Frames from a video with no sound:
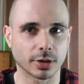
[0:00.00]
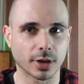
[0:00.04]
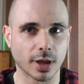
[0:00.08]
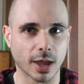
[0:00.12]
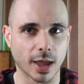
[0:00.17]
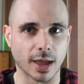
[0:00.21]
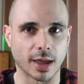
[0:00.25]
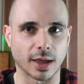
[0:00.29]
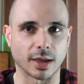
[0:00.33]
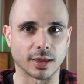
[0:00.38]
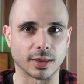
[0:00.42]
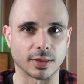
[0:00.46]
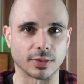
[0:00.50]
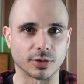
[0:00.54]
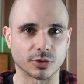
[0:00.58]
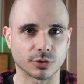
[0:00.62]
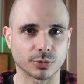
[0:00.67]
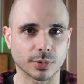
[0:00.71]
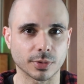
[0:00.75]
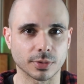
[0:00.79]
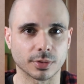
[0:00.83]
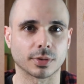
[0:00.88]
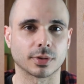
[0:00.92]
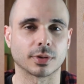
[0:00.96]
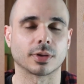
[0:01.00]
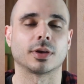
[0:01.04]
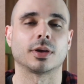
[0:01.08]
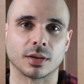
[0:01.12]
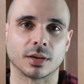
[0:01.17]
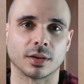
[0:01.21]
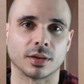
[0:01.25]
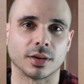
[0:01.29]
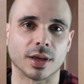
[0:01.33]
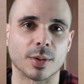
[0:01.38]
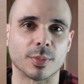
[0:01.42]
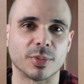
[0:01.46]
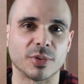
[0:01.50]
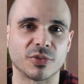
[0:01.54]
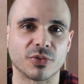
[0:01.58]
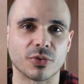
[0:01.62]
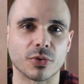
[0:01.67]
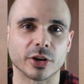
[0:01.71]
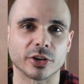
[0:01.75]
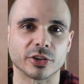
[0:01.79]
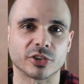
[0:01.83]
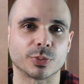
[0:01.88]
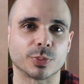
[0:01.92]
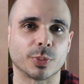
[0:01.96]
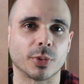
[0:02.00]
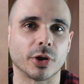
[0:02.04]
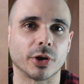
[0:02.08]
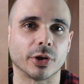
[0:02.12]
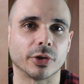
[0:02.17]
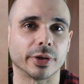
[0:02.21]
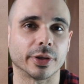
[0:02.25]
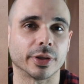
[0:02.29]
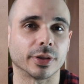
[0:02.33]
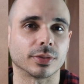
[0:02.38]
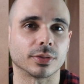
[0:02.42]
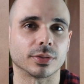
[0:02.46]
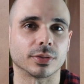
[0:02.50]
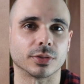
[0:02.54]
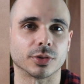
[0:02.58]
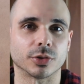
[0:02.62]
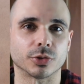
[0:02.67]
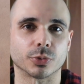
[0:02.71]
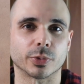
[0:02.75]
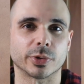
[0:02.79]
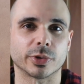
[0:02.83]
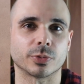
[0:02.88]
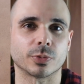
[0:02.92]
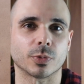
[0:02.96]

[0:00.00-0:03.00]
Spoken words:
and this one? And before I spoil it, there's a